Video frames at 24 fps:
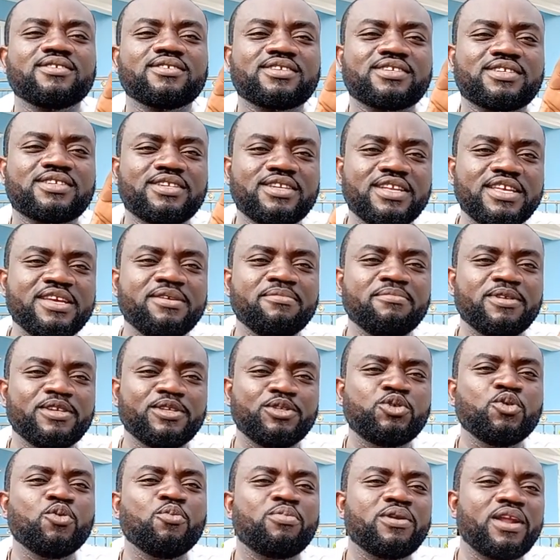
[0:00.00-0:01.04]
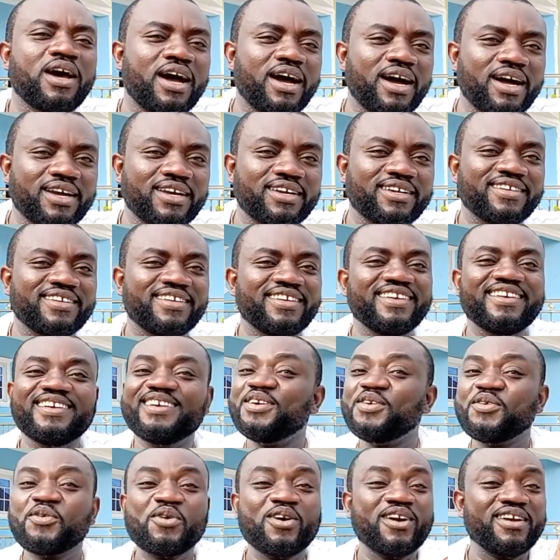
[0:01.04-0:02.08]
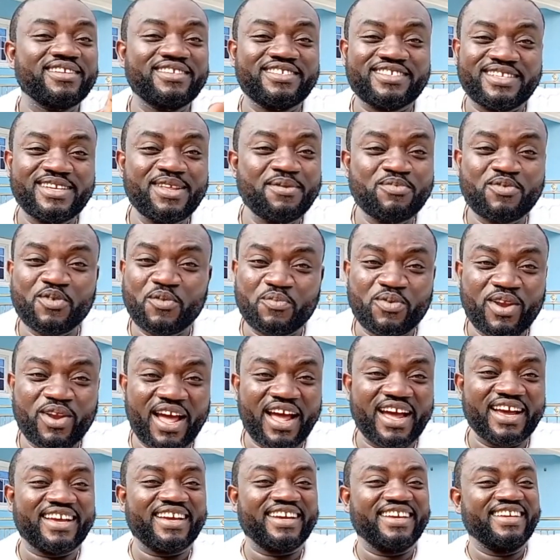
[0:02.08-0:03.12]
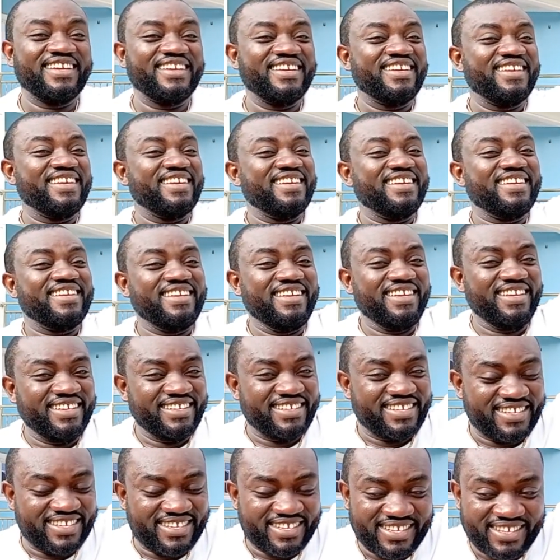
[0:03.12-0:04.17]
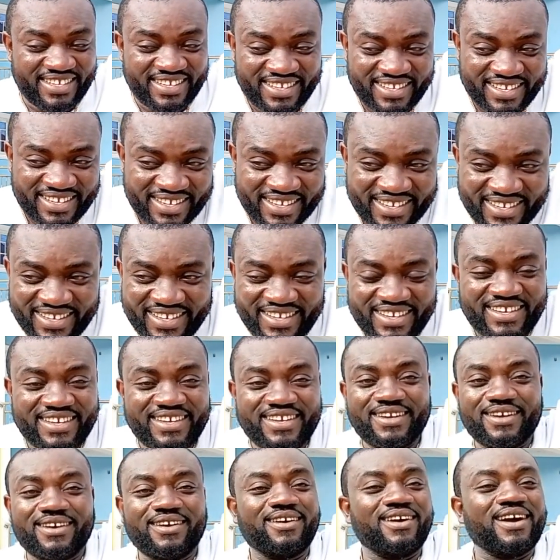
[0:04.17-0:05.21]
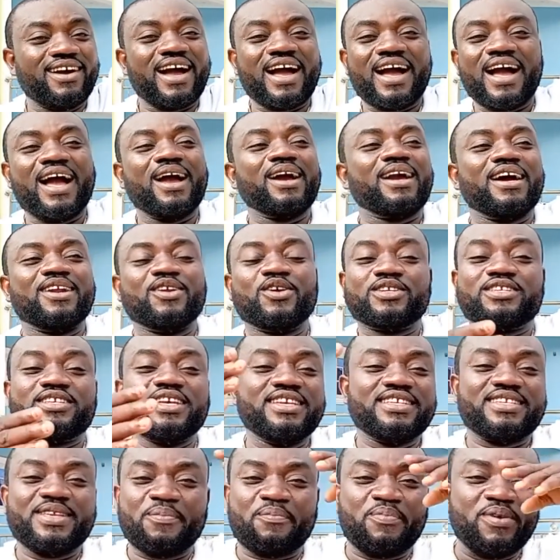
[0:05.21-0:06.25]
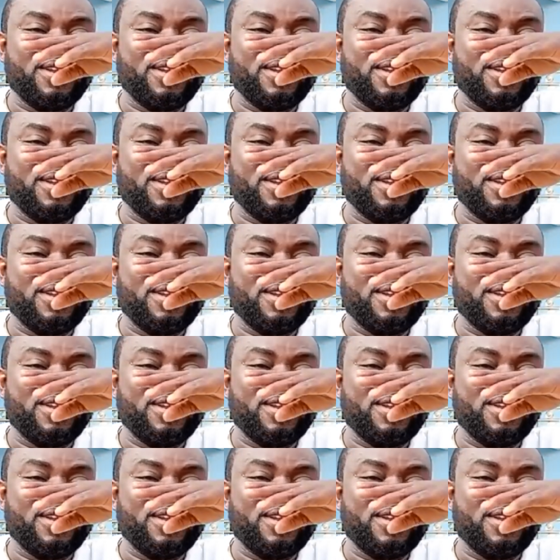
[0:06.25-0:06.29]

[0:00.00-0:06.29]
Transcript: Slim Joe Black. Slim Joe Black is, I cannot say he's a